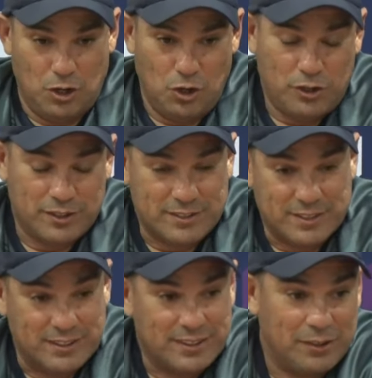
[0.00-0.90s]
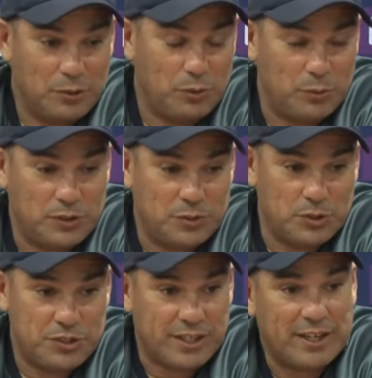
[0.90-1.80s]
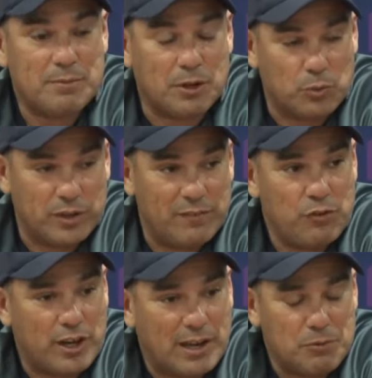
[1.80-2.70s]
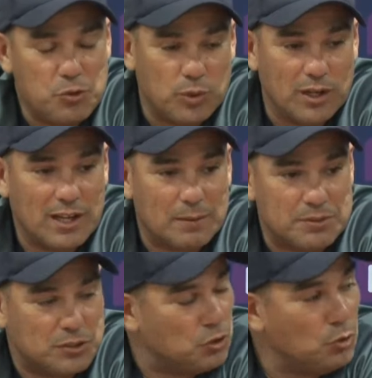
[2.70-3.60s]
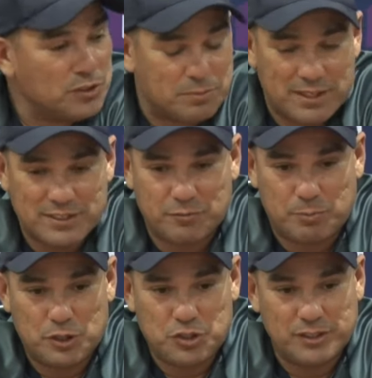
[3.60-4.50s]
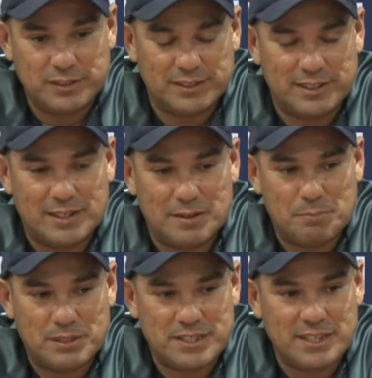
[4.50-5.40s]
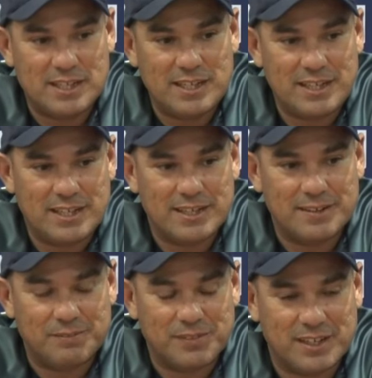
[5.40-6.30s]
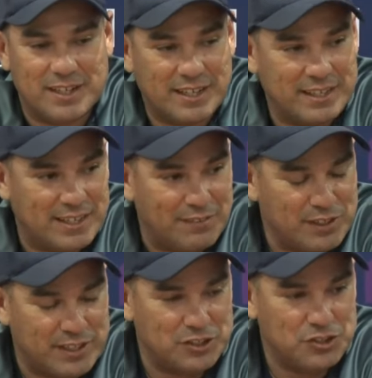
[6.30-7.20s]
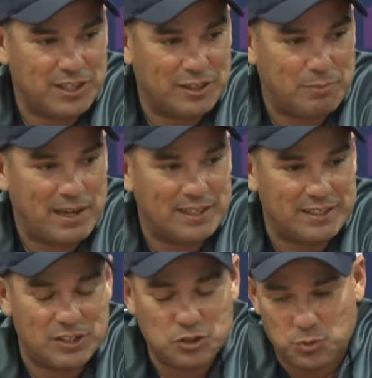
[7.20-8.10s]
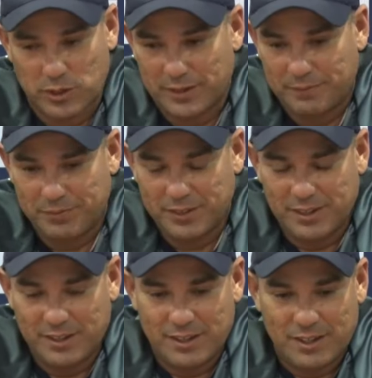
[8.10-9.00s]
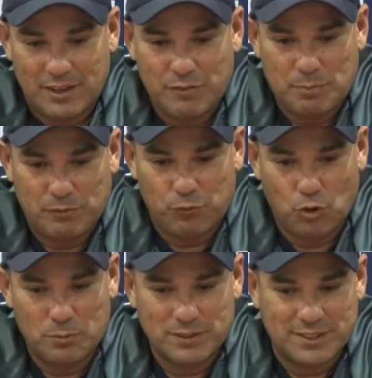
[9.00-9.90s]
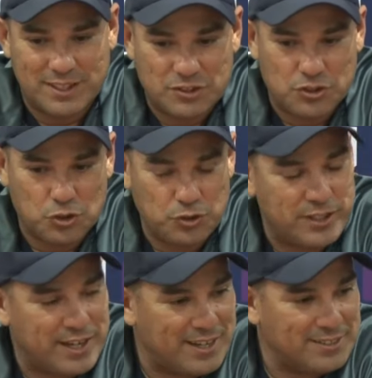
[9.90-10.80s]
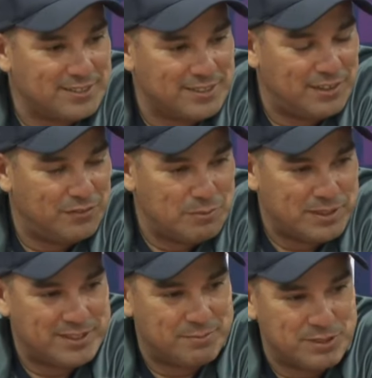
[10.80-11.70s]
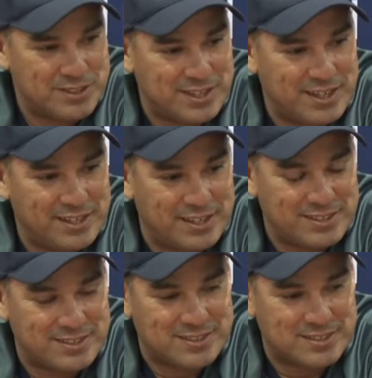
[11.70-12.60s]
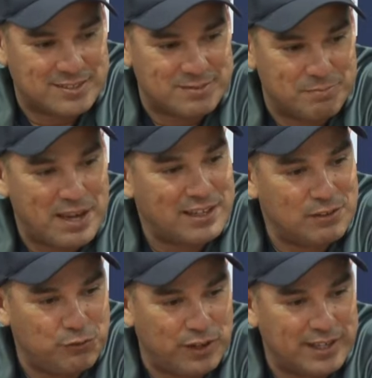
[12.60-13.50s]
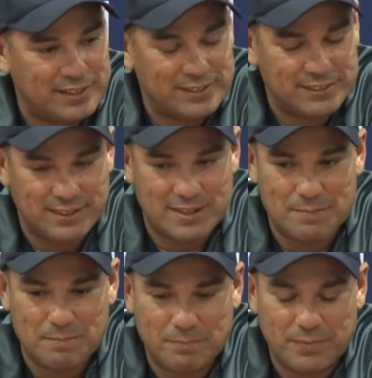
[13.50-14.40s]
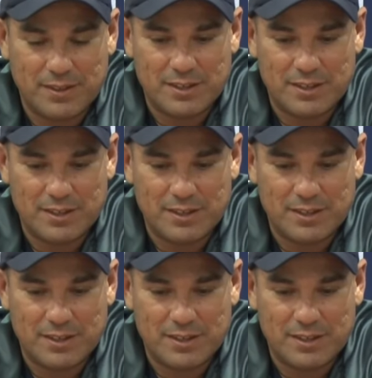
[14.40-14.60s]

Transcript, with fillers: Look, it's, uh, we, we chatted about it. Whenever you come to World Cups, there's always massive pressure, uh, particularly uh, a cricket-loving nation like Bangladesh, where every performance gets scrutinized, every mistake gets magnified. Um,